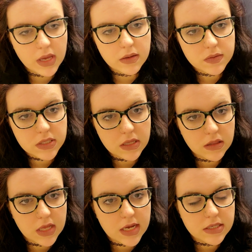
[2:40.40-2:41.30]
obscene
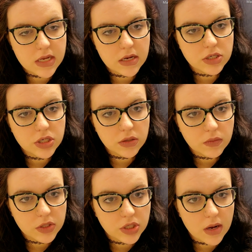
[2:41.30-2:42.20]
things at you,
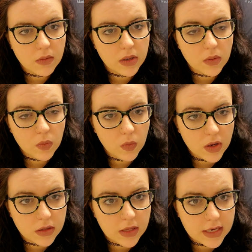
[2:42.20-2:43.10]
which I wouldn't
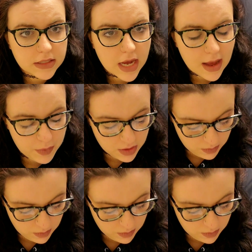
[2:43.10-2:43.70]
want that to happen to